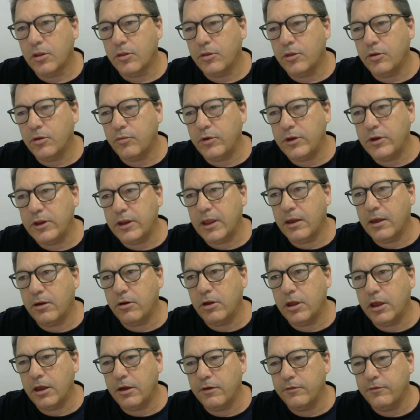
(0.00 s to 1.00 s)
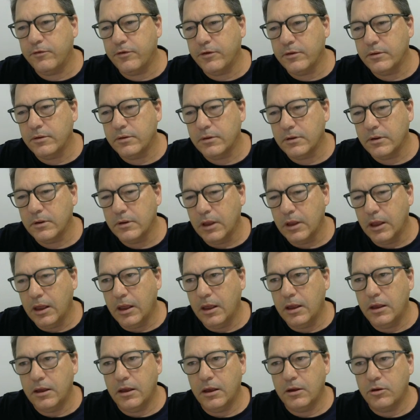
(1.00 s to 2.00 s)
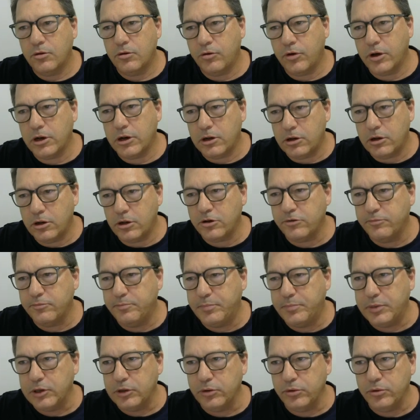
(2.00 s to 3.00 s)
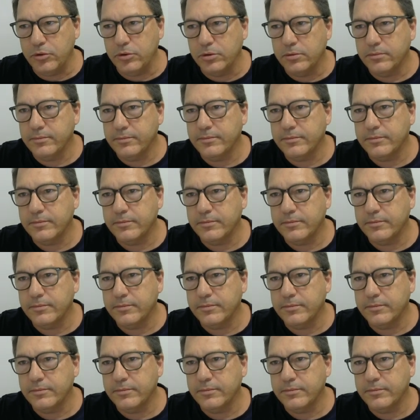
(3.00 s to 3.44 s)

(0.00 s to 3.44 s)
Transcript: that we now have quite a lot of blue